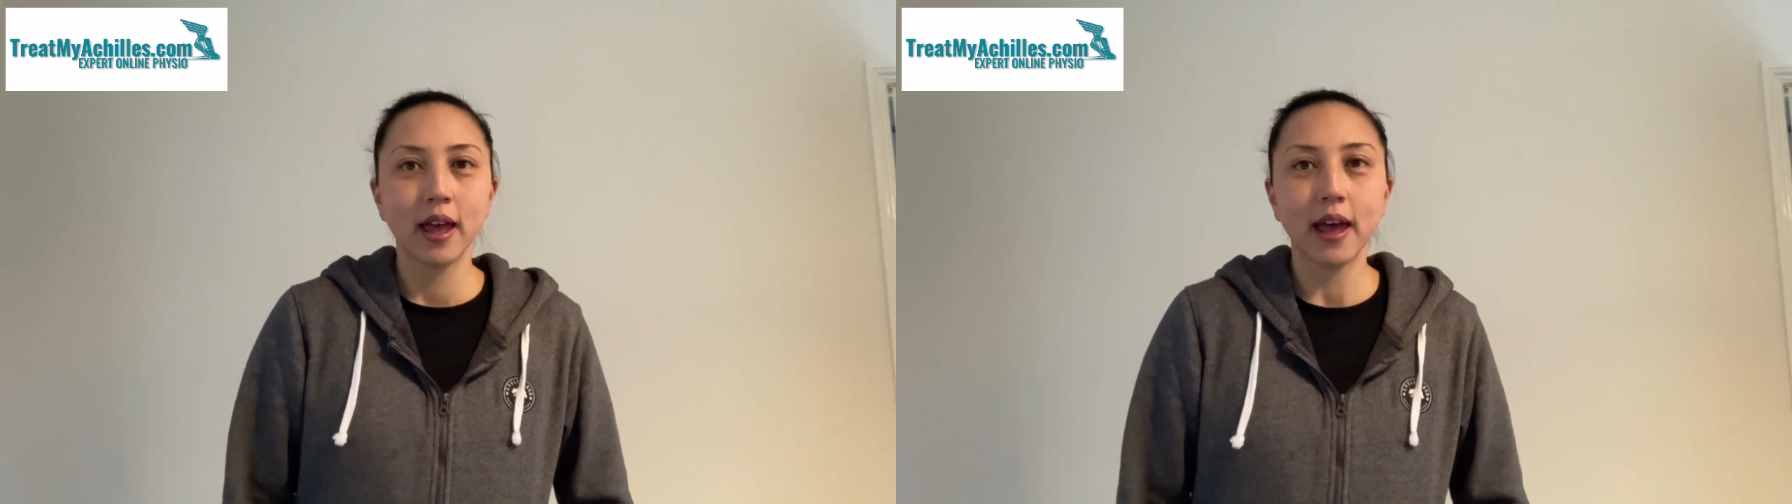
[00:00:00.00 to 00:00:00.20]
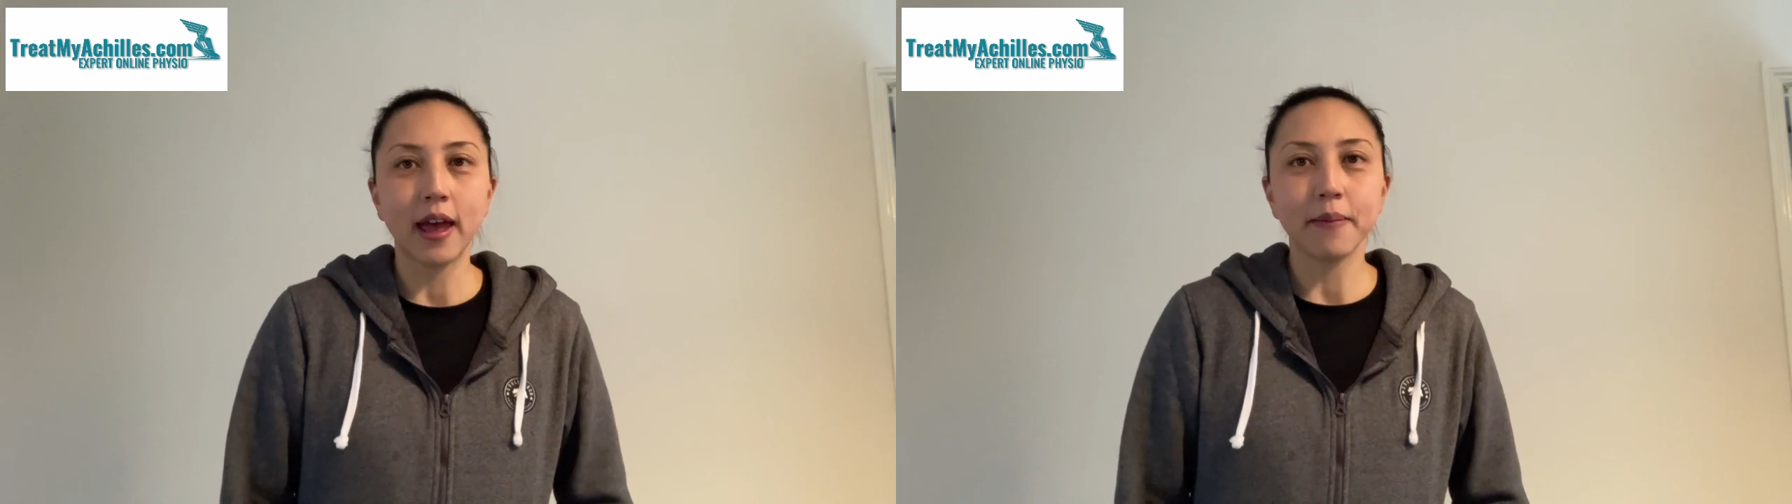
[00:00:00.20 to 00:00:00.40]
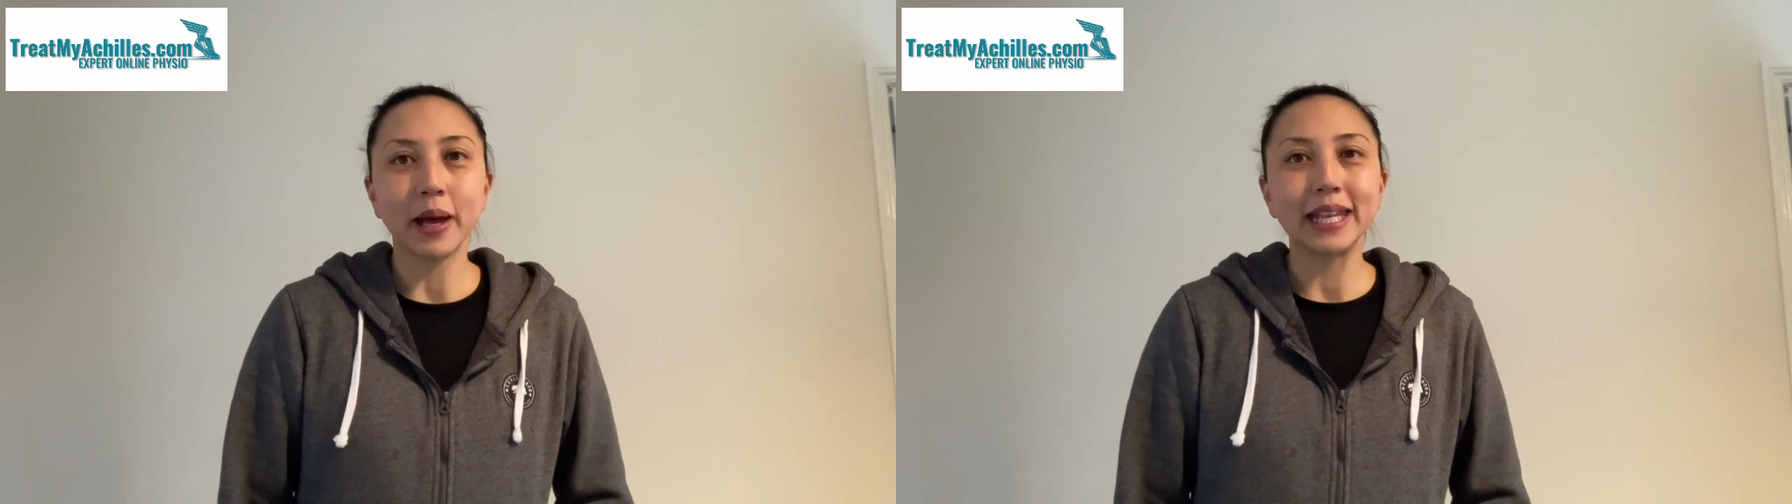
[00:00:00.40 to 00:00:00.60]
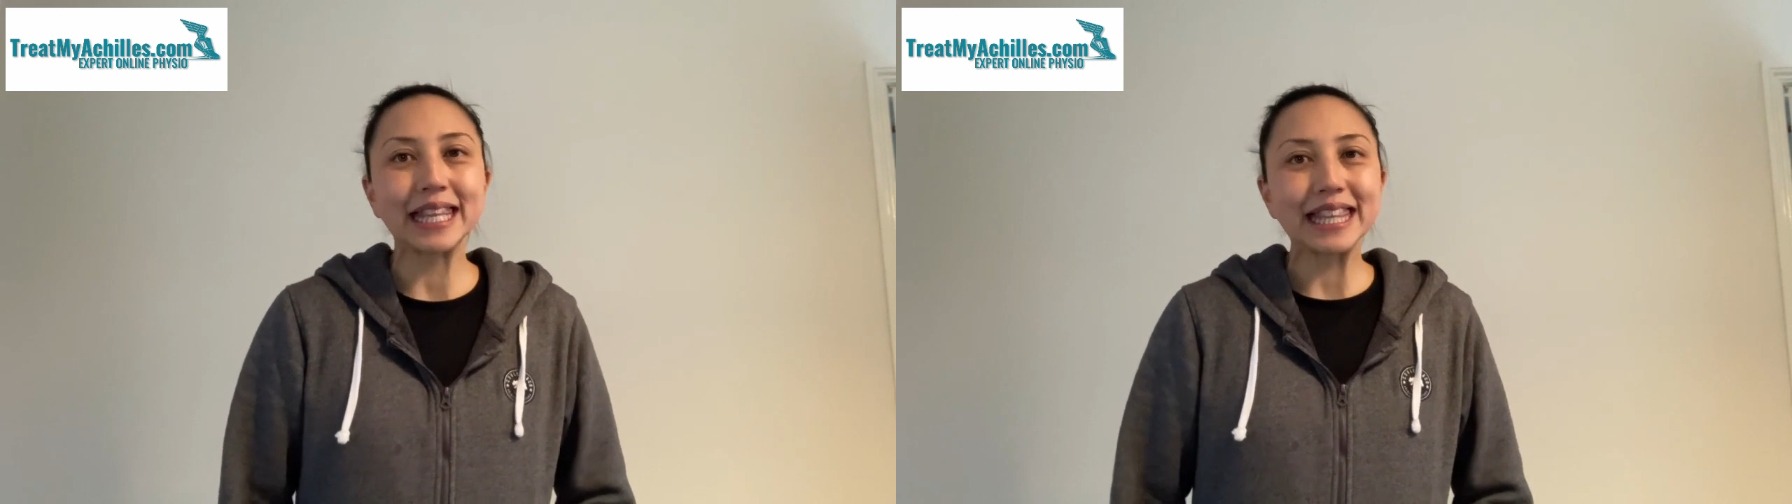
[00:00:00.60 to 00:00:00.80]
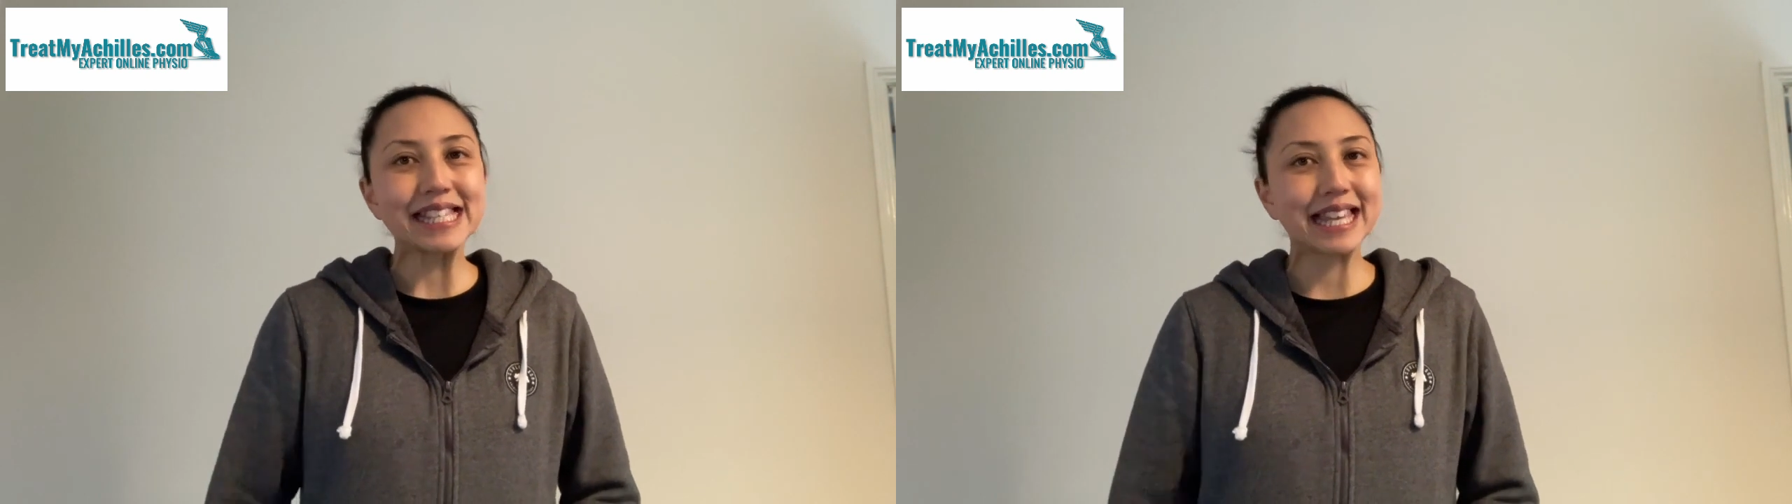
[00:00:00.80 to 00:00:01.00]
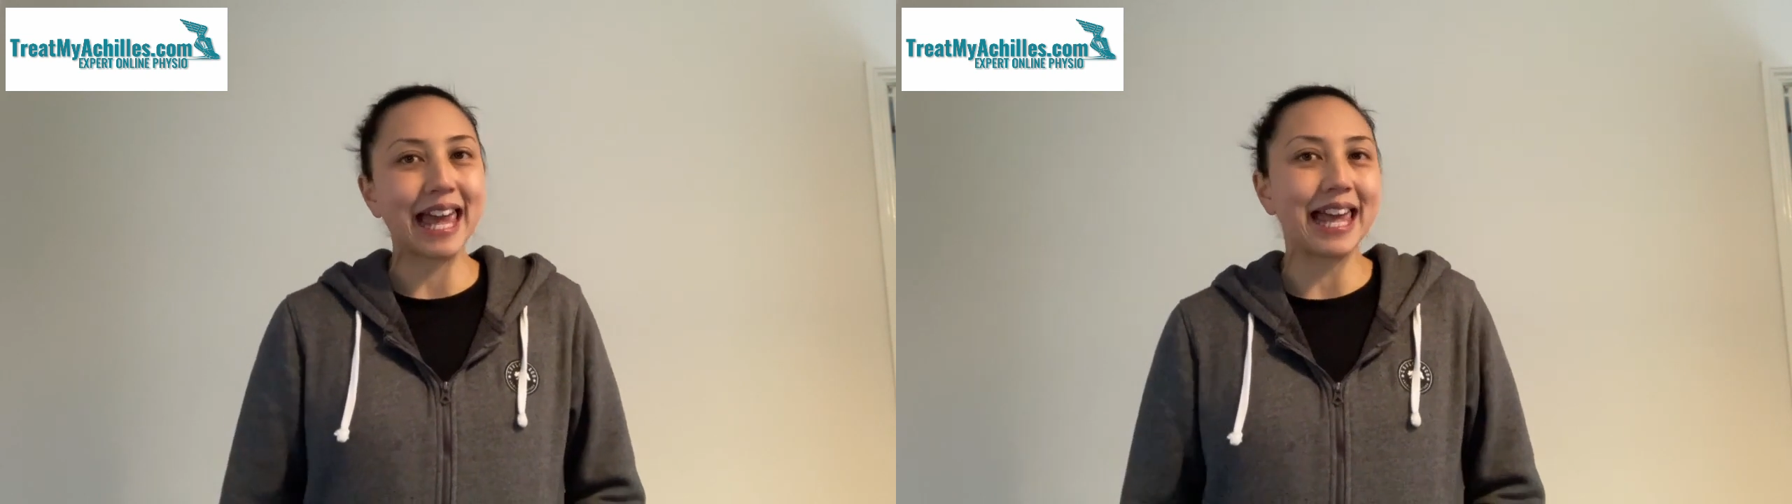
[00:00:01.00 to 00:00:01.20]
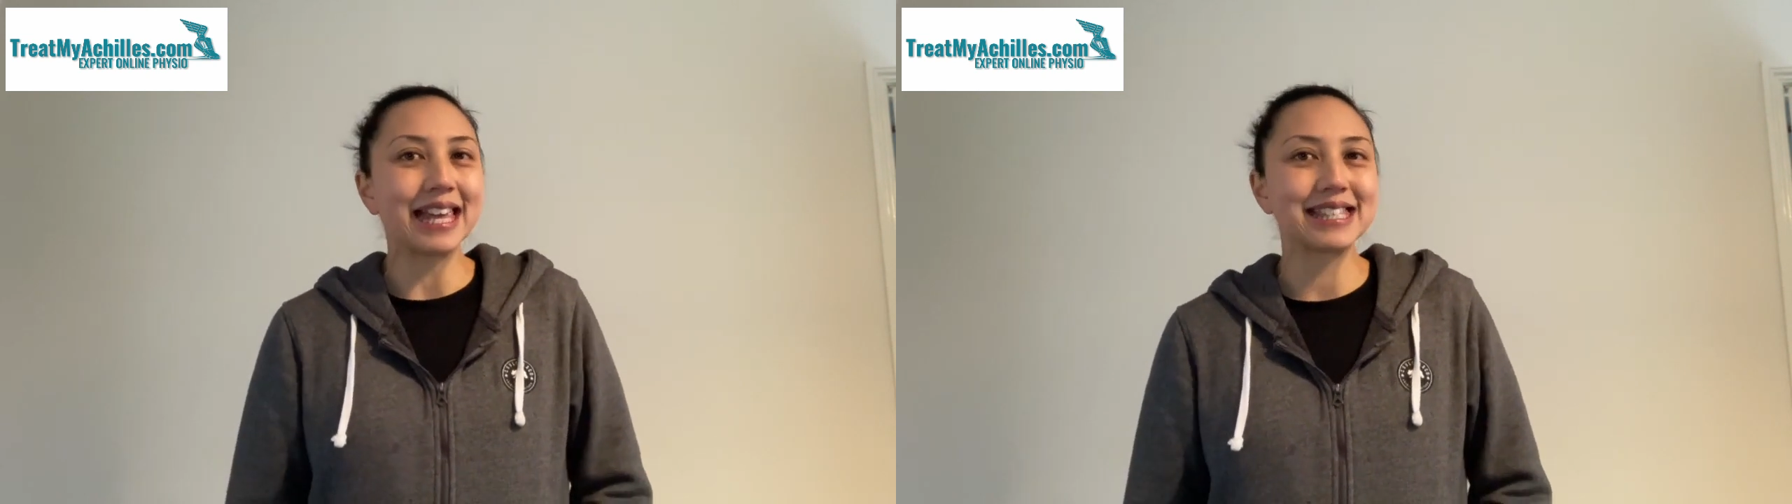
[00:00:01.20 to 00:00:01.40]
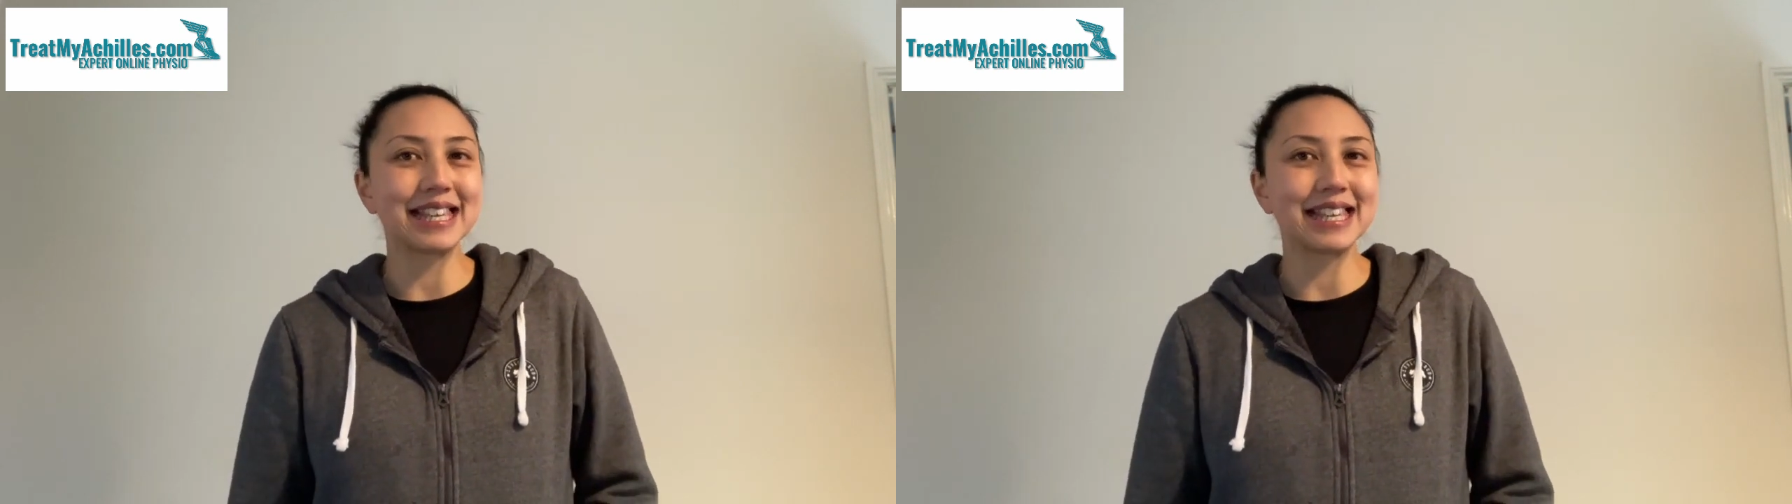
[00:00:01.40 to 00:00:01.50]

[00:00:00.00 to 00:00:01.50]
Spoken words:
And in this case,